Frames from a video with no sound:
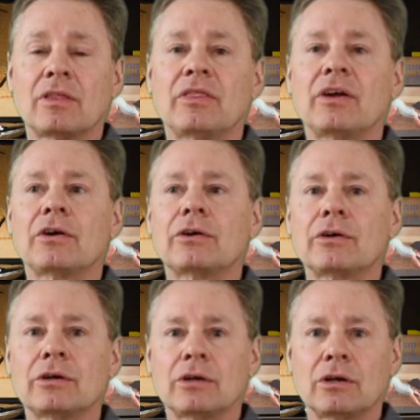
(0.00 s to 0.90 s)

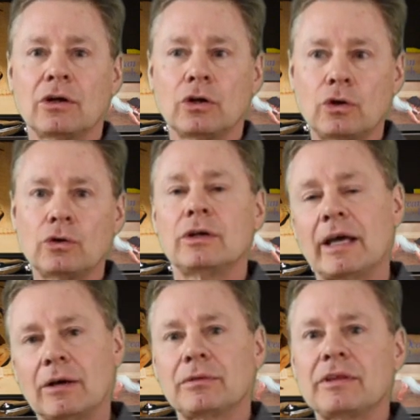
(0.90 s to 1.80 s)
They're good,
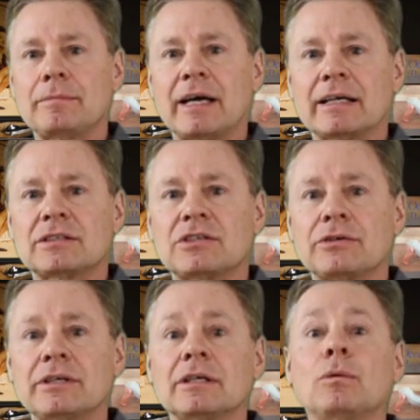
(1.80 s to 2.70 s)
healthy
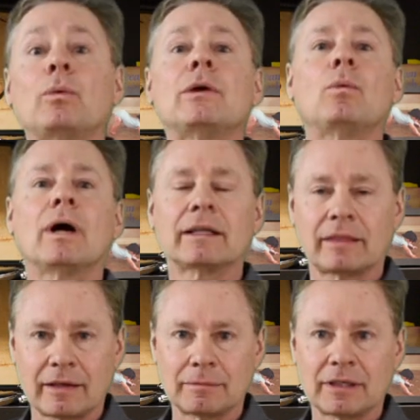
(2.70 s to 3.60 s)
bacteria. We want
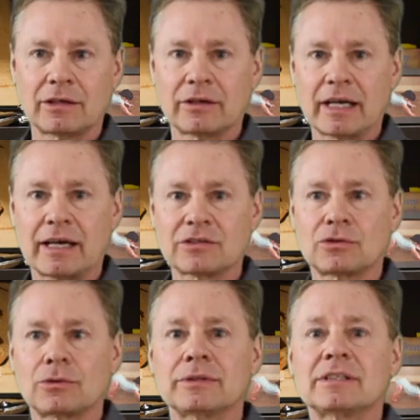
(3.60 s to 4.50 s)
them in our
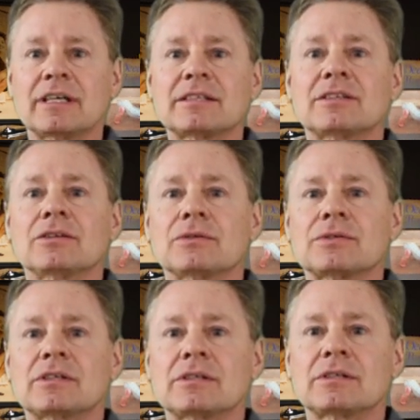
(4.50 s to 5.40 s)
gastrointestinal
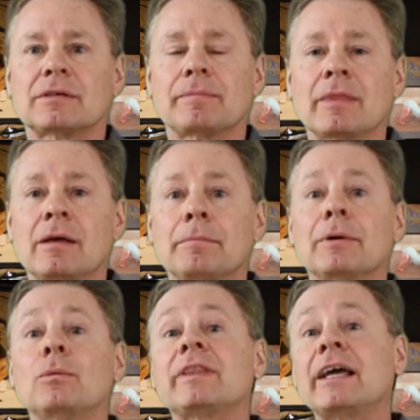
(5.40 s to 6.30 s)
system.
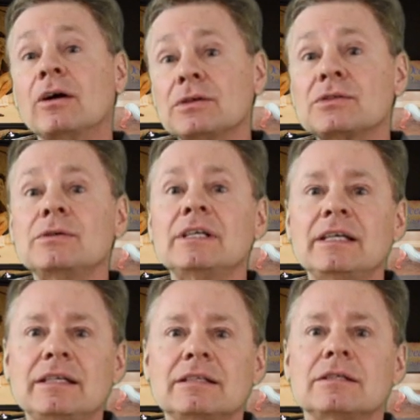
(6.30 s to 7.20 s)
But they also
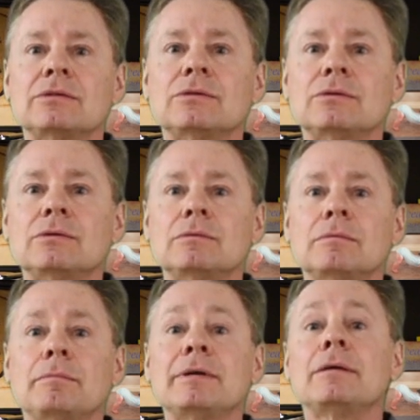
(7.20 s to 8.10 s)
need
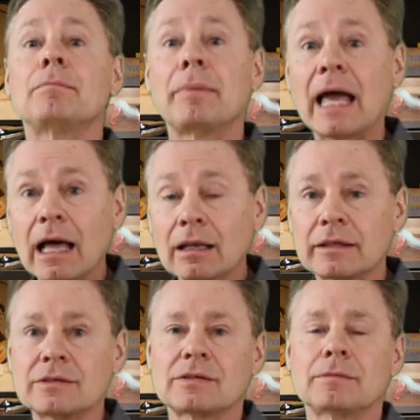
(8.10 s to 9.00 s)
to be
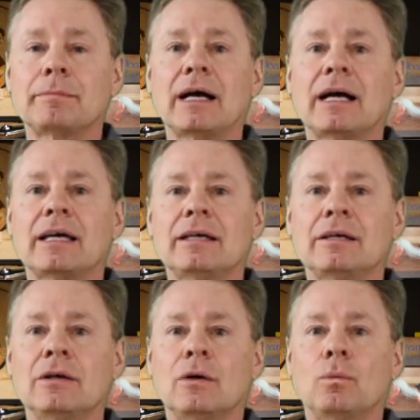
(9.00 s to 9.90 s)
balanced by
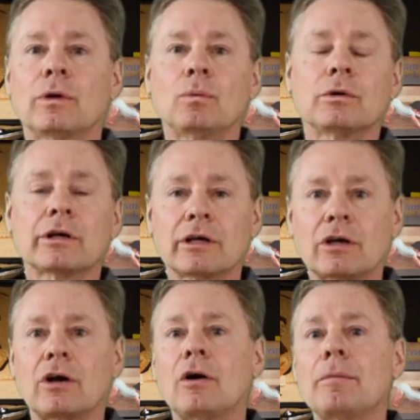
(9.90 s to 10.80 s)
what we're going
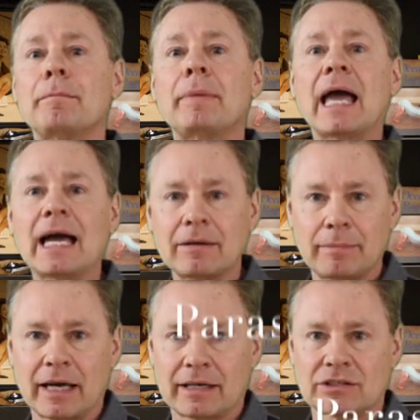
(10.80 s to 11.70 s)
to call bad
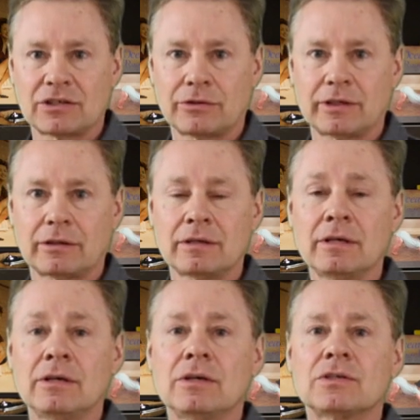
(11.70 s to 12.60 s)
bacteria.
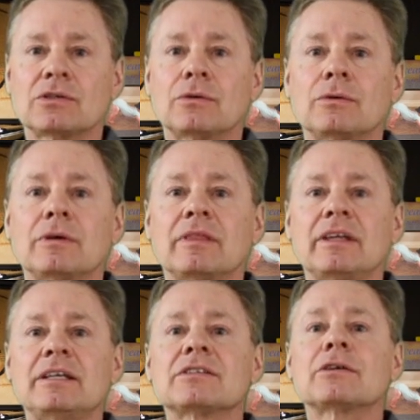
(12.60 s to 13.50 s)
So
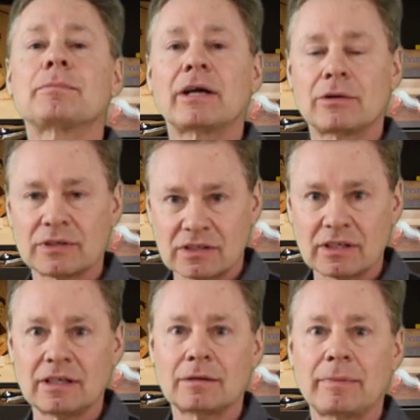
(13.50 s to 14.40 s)
these are
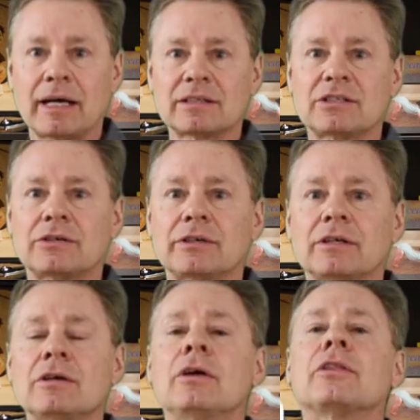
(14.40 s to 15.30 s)
parasitic
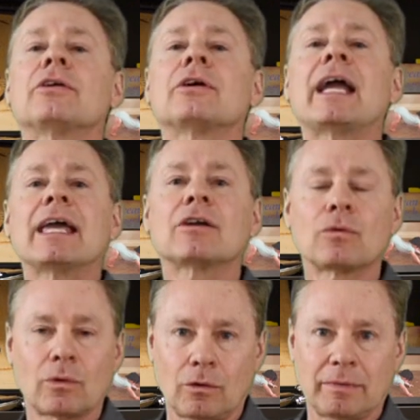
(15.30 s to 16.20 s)
bacteria. They're
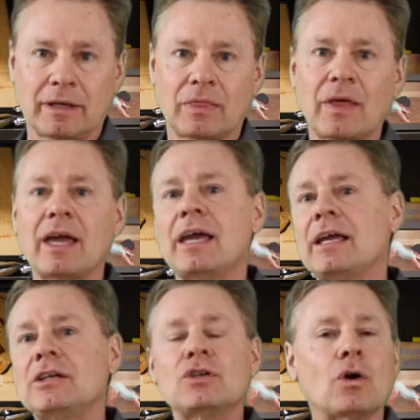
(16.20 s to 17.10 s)
anaerobic.
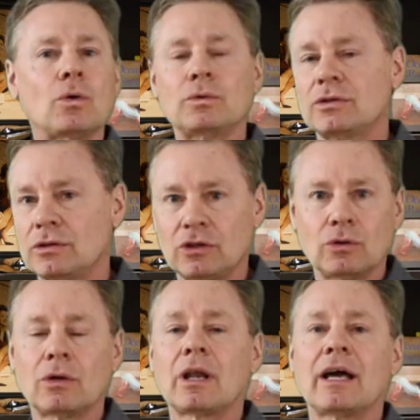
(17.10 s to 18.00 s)
They don't
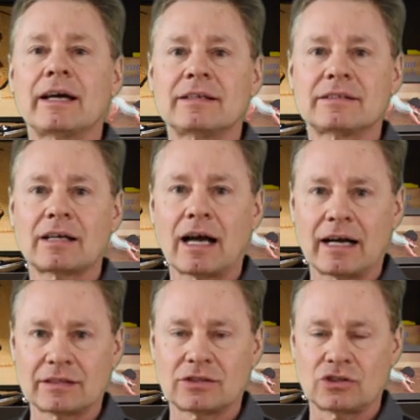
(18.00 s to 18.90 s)
utilize
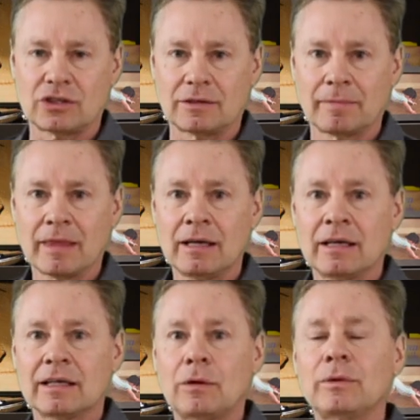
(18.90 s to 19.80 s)
oxygen.
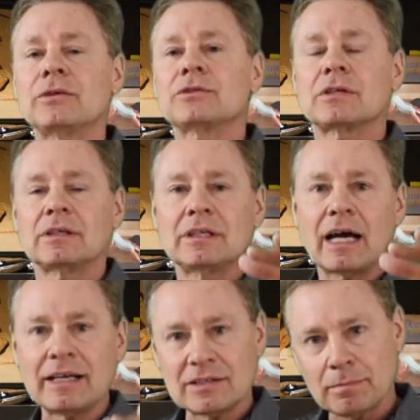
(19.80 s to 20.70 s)
Now, when there's a
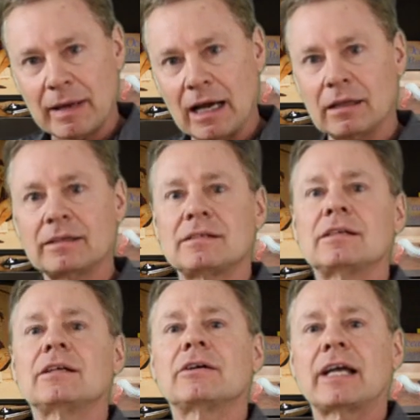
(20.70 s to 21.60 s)
nice balance
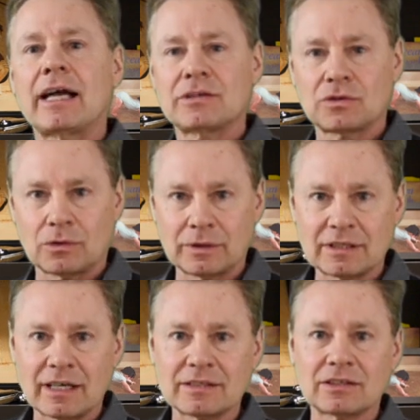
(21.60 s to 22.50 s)
in our
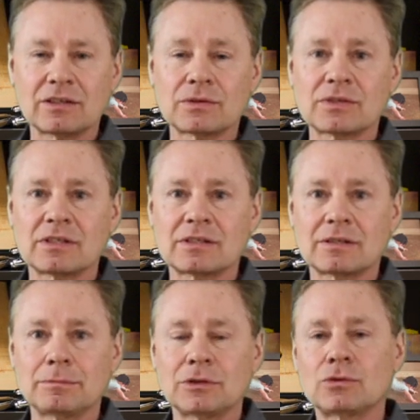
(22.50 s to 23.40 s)
gastrointestinal
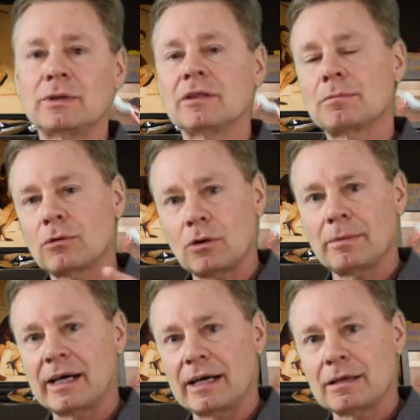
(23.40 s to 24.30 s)
system between the
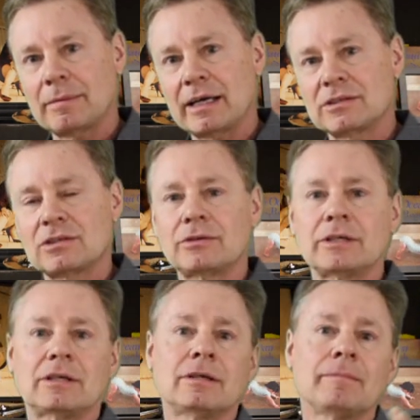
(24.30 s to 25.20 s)
probiotic
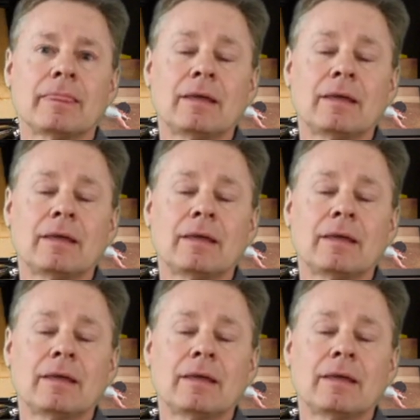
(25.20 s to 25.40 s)
bacteria